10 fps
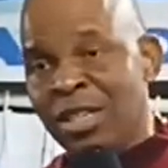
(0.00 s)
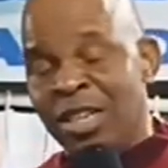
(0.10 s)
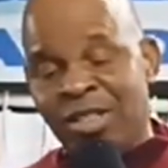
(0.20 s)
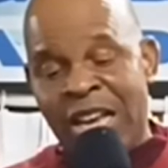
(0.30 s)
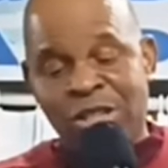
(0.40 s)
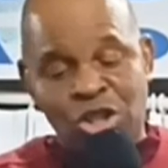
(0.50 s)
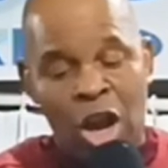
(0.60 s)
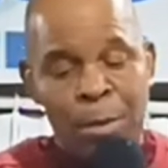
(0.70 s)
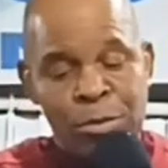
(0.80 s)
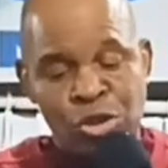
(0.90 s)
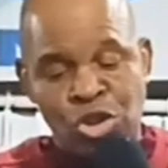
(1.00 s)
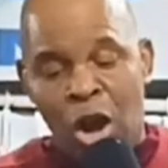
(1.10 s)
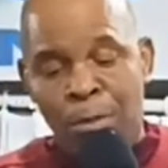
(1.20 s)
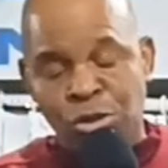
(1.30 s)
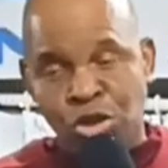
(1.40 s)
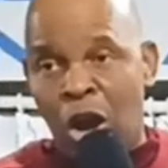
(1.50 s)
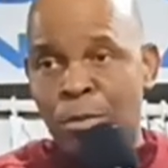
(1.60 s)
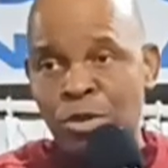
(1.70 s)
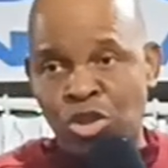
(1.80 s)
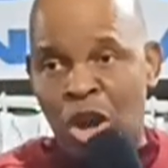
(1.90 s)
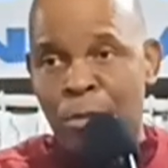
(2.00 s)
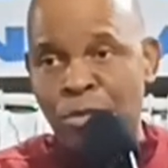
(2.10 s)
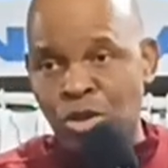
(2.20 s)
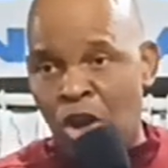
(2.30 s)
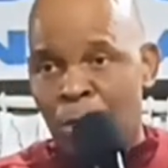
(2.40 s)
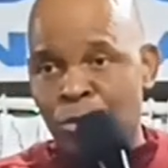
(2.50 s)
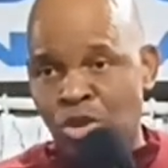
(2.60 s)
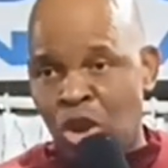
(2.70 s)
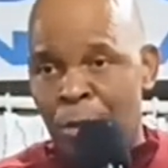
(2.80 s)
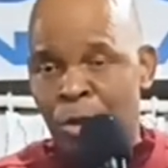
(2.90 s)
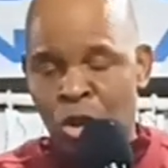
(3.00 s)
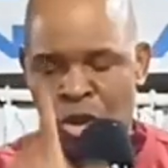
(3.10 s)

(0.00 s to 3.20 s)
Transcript: It says some, some, some, some, some, some.